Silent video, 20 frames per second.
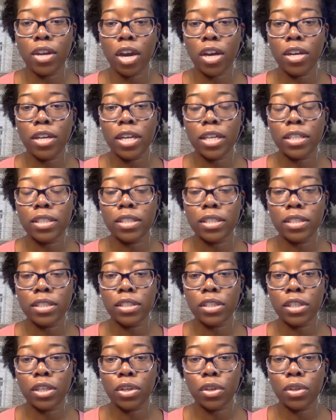not
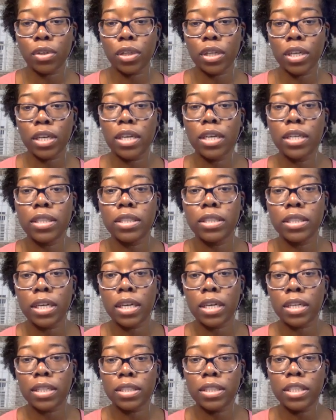necessarily dig